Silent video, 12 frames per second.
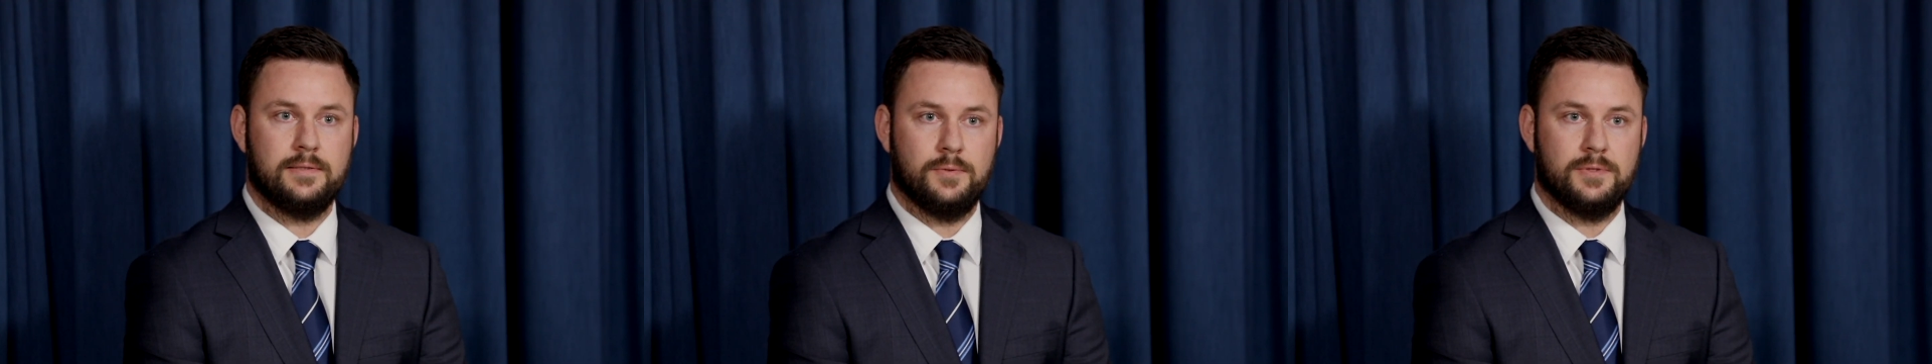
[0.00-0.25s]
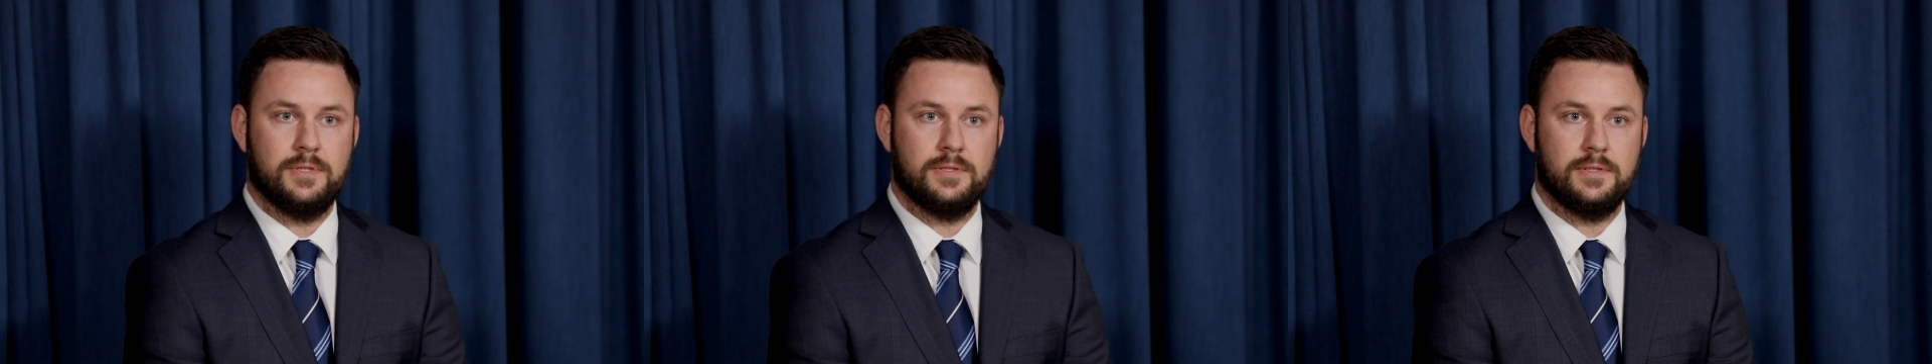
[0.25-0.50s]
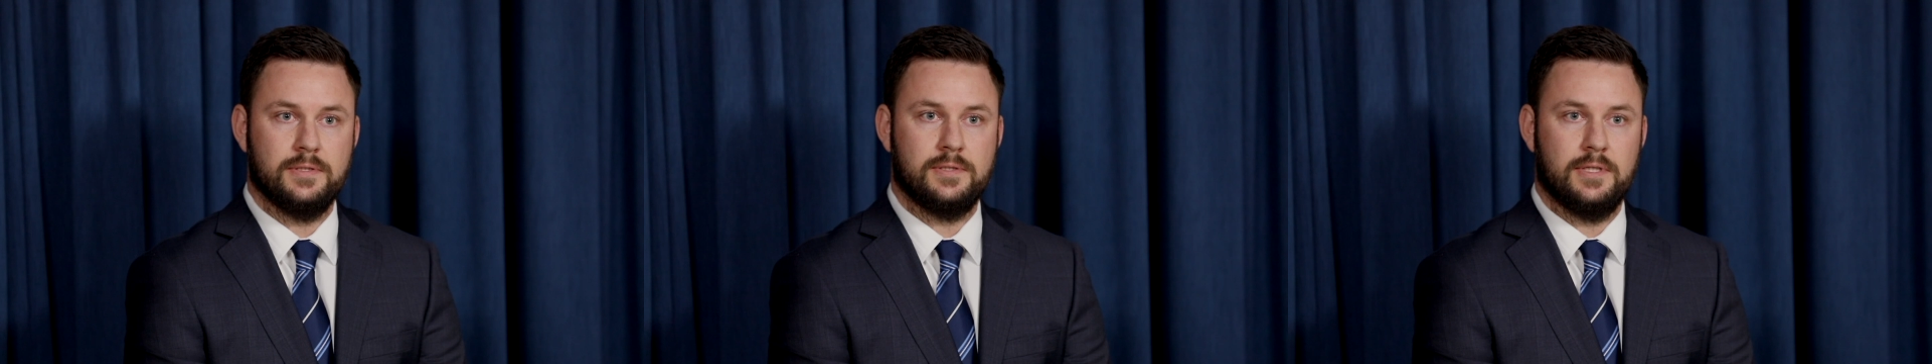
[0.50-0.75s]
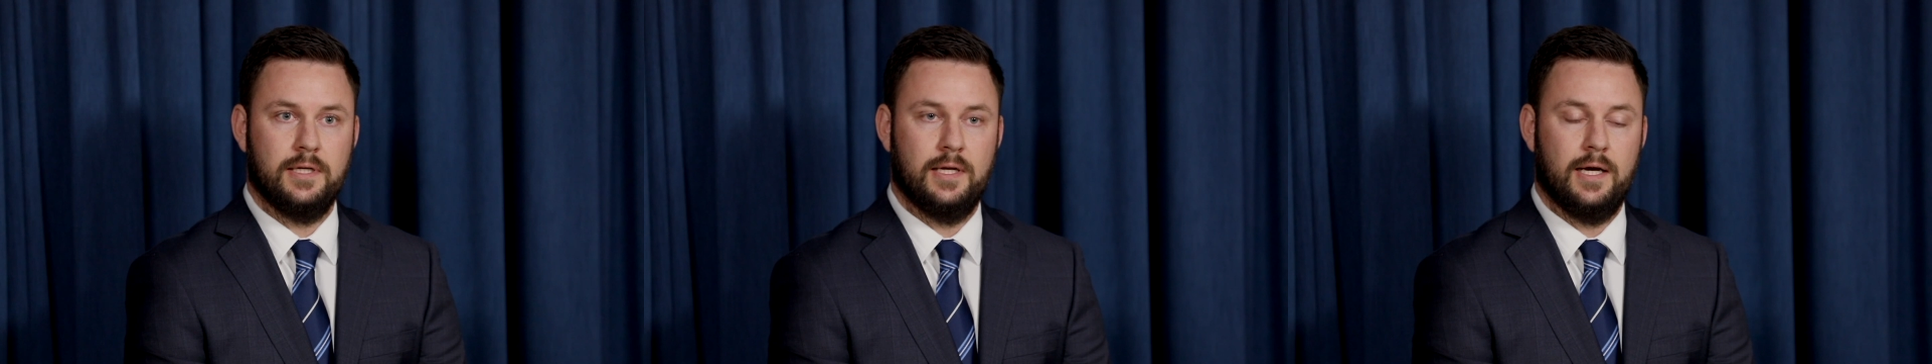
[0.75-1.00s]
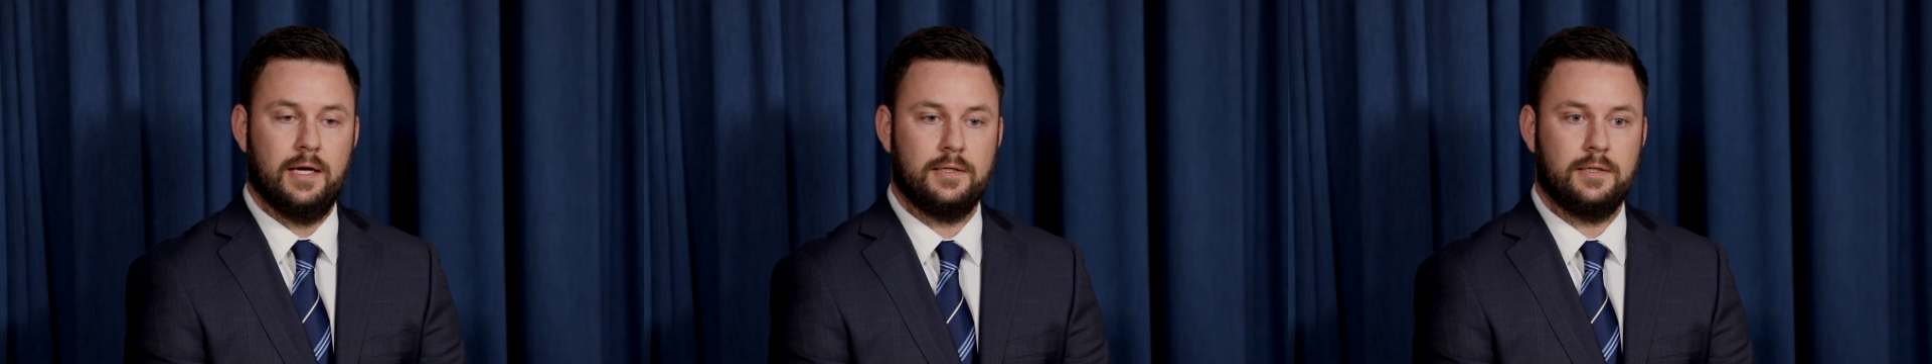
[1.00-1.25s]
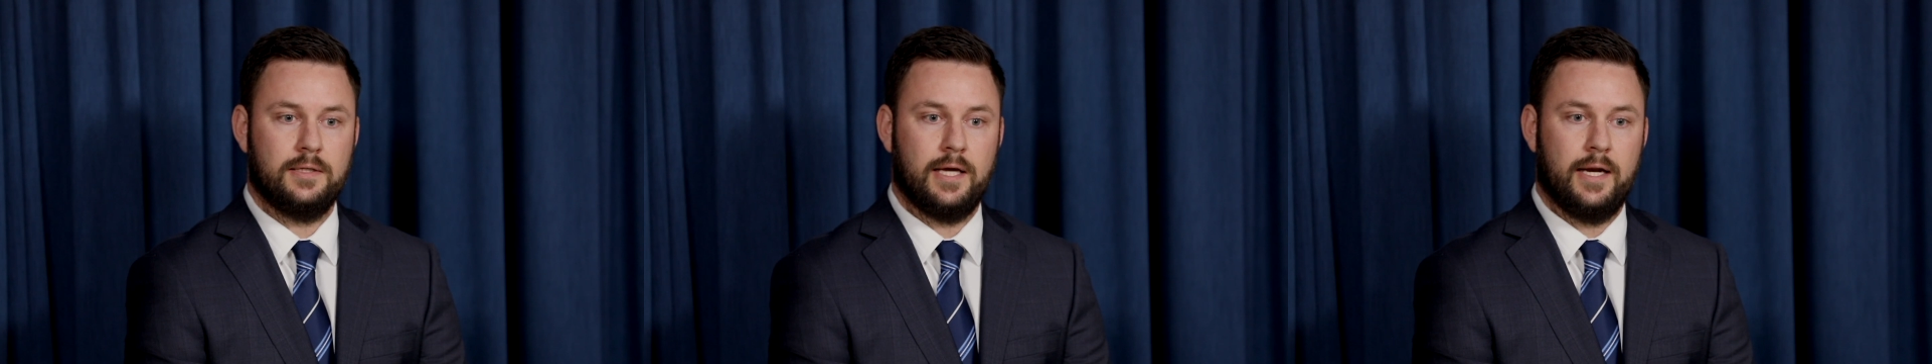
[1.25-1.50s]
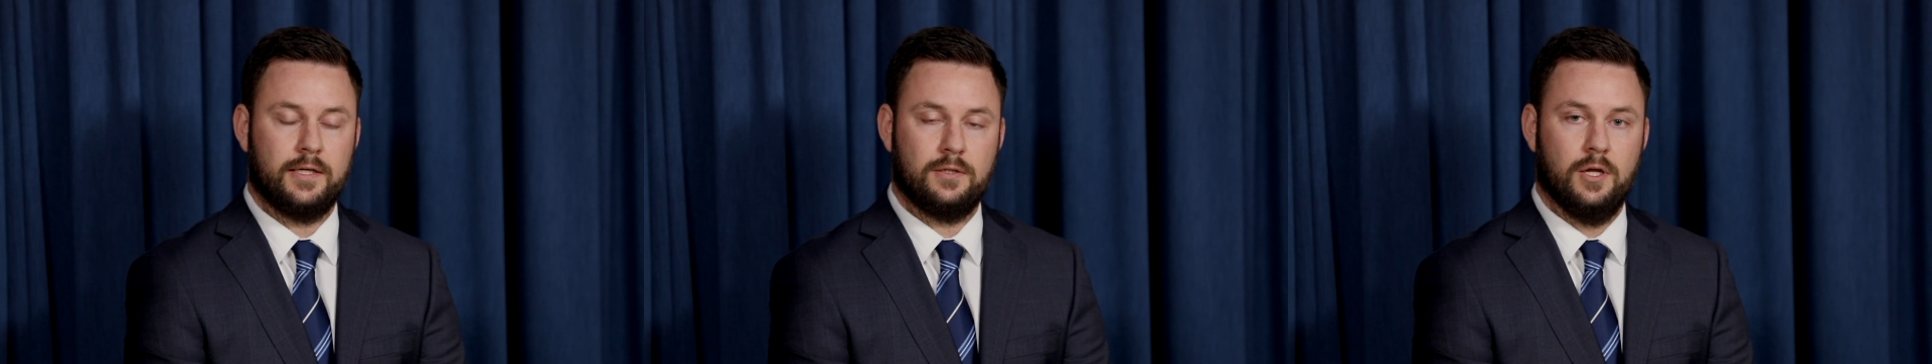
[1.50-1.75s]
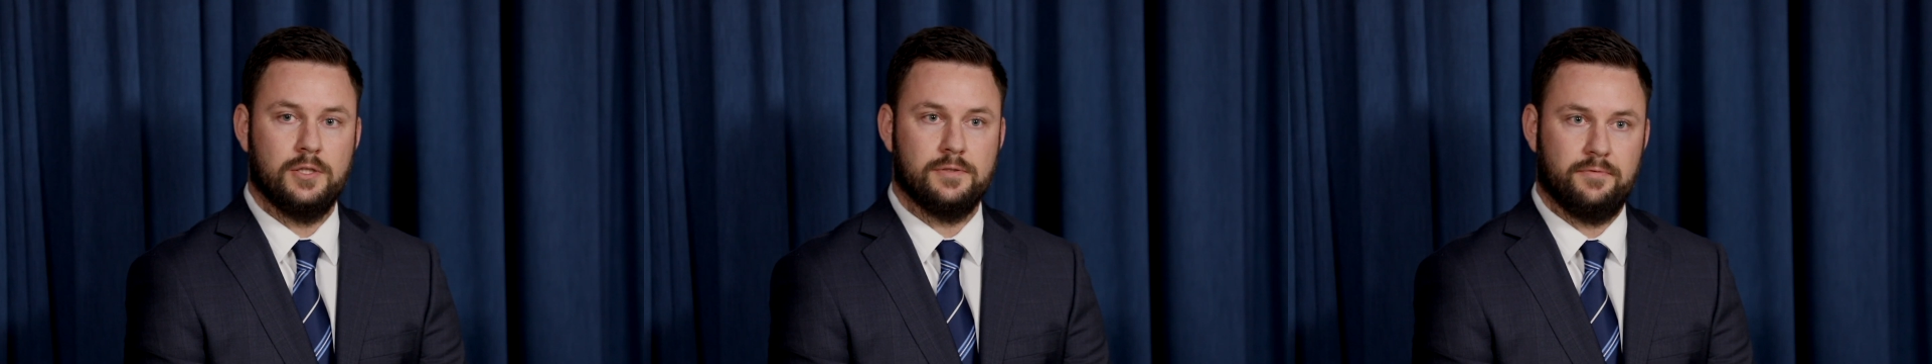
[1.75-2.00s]
to assist us in uh, gaining
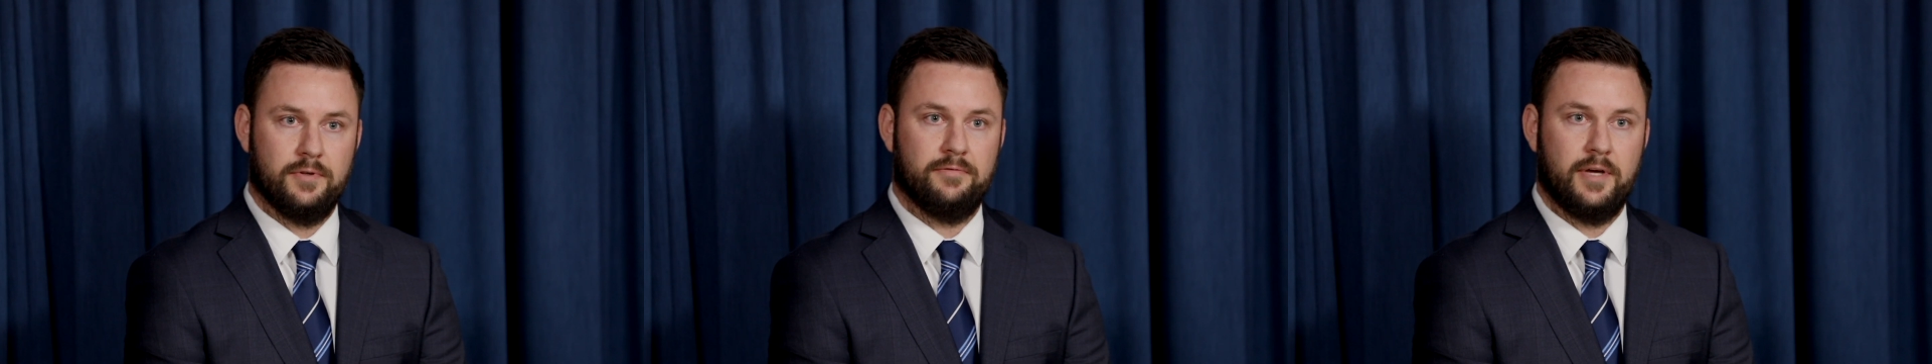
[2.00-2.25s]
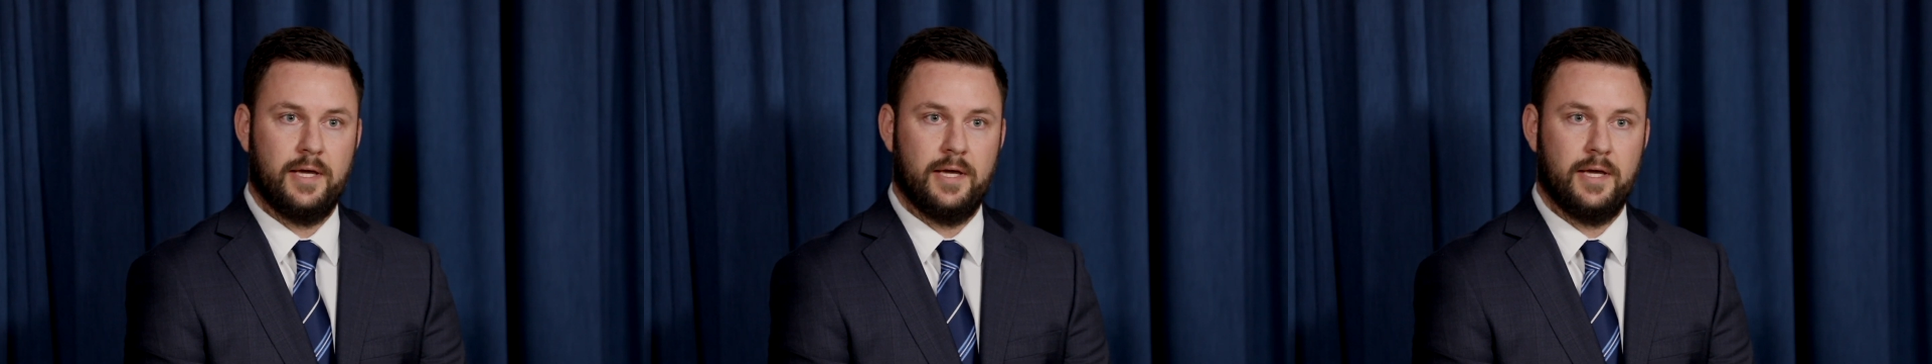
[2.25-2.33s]
closure for the